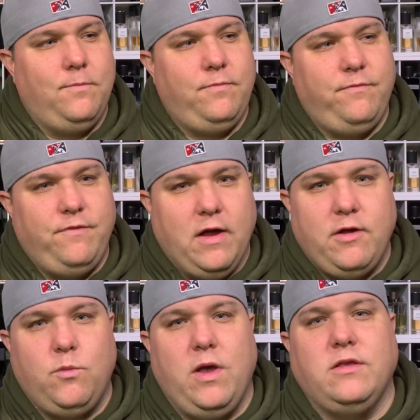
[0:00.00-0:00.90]
very
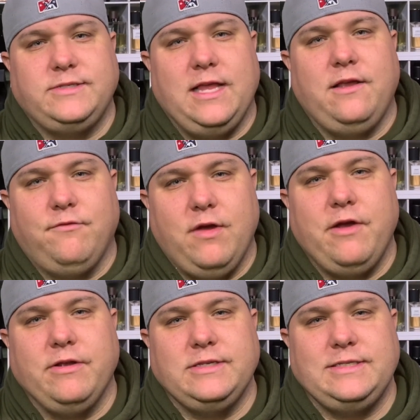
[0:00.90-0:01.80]
well selling
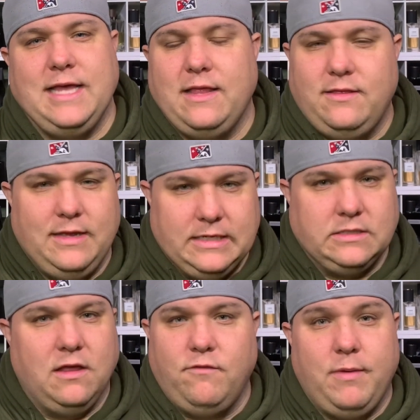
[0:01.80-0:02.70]
fragrance that is
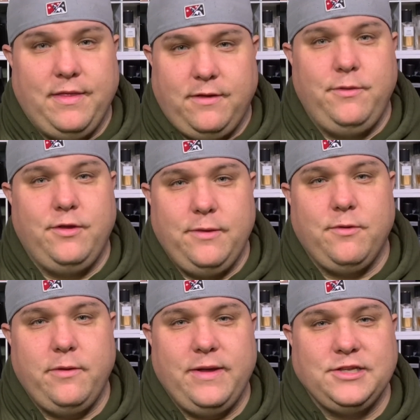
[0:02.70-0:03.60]
loved by the community
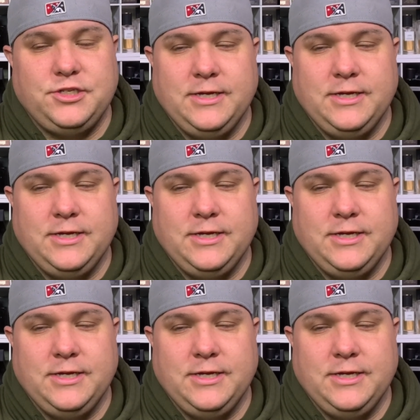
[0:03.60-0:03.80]
pretty much,